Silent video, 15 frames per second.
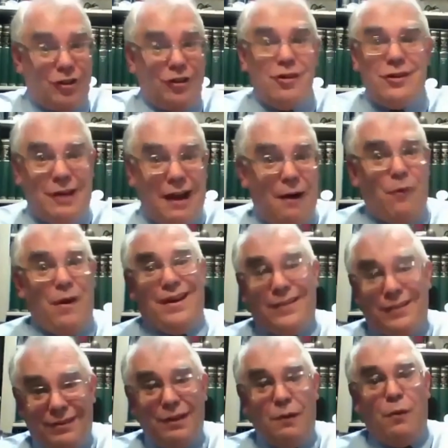look that way and
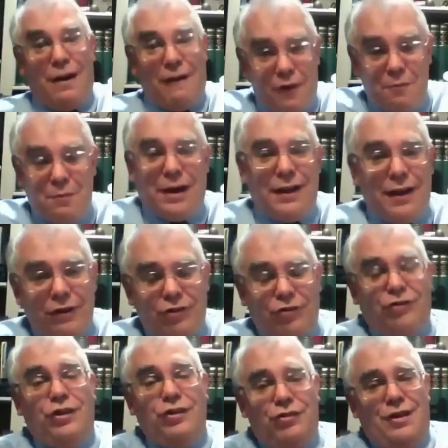see what everybody
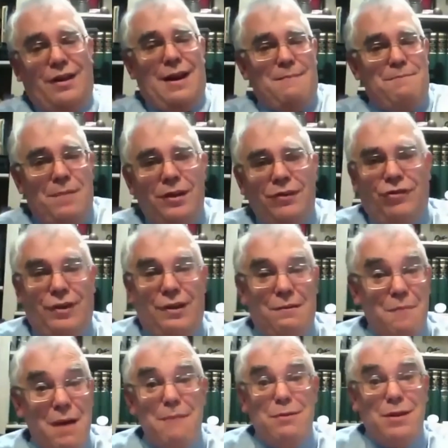else sees that I'm missing.
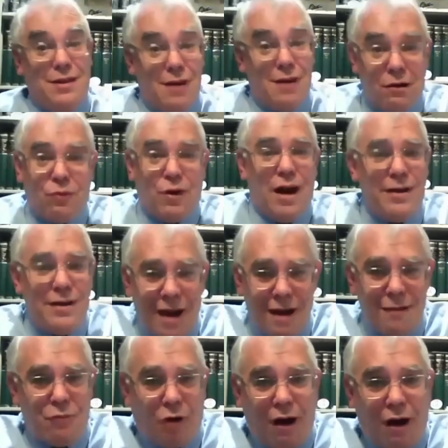Maybe they're right and
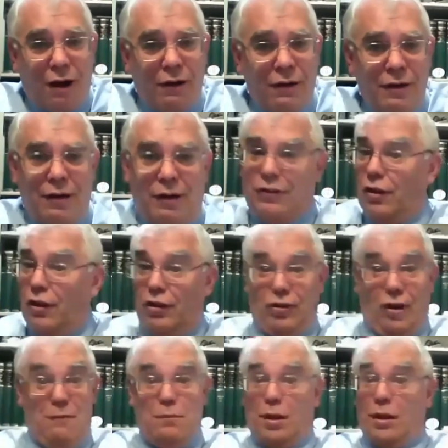I'm wrong. As
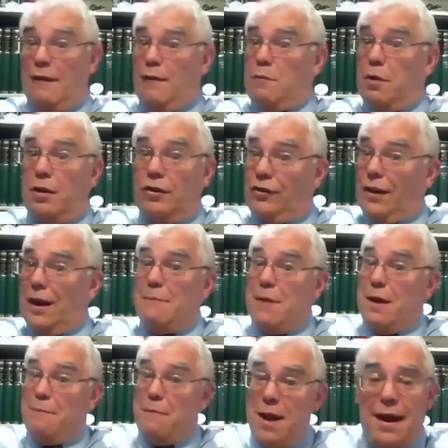unbelievable as that
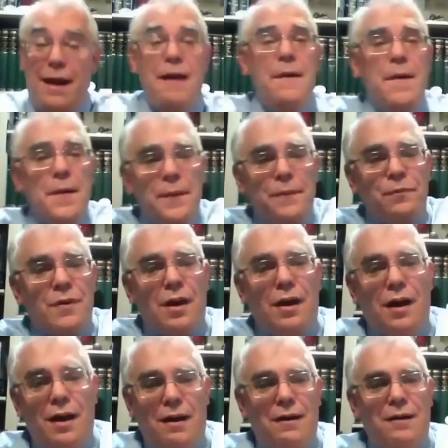may be,
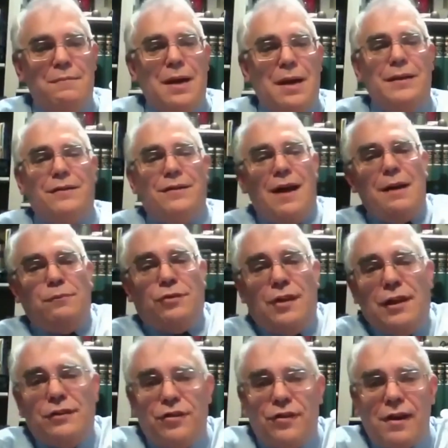many times
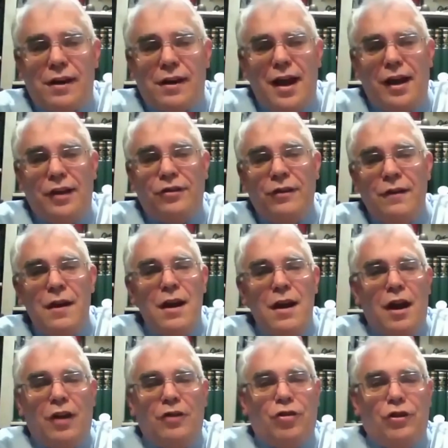that's the case.
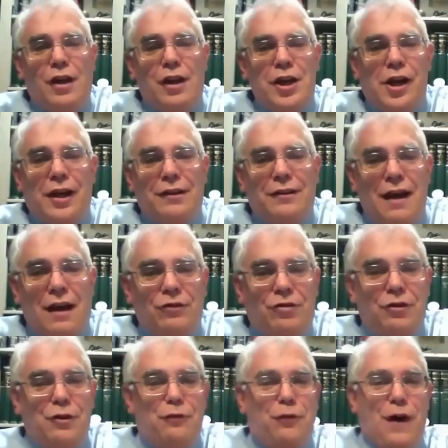And so then you get down to
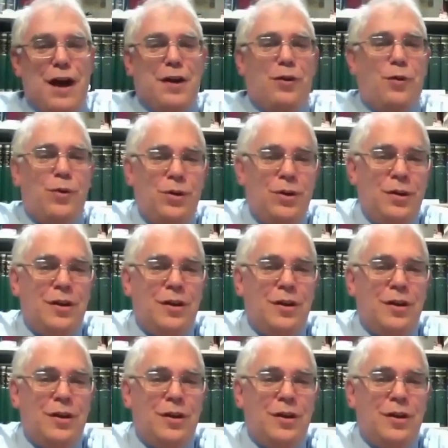the final